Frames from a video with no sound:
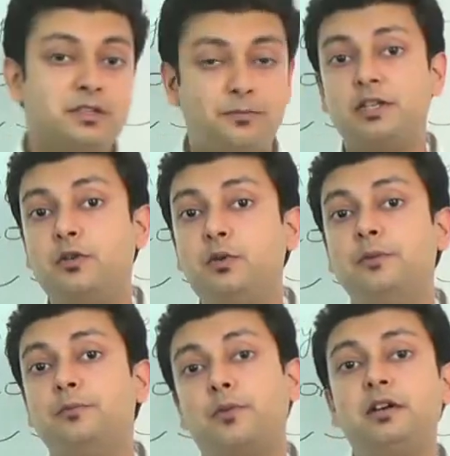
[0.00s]
is equally
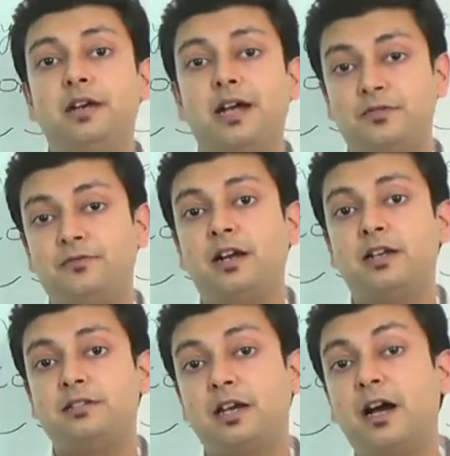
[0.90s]
important as
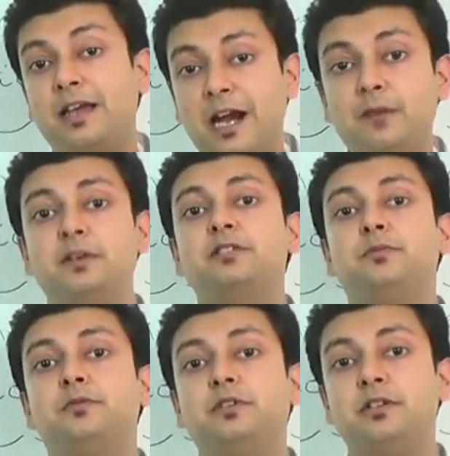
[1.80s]
far as academic
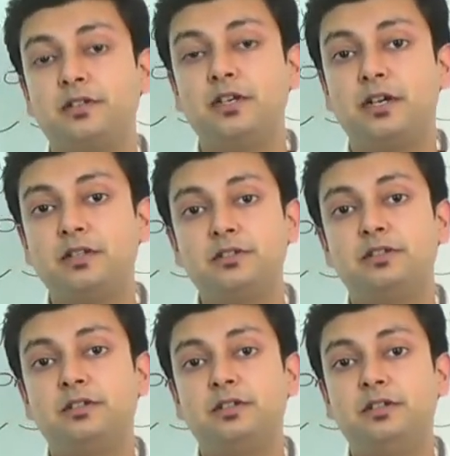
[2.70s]
support is
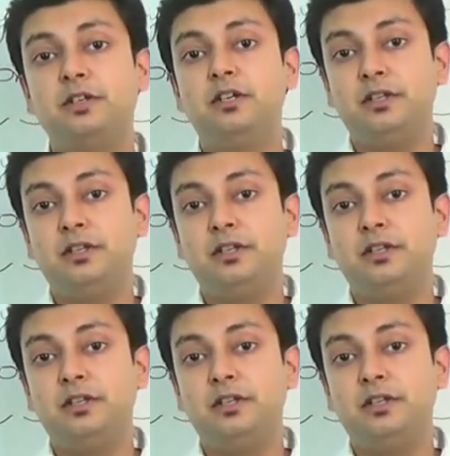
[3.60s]
concerned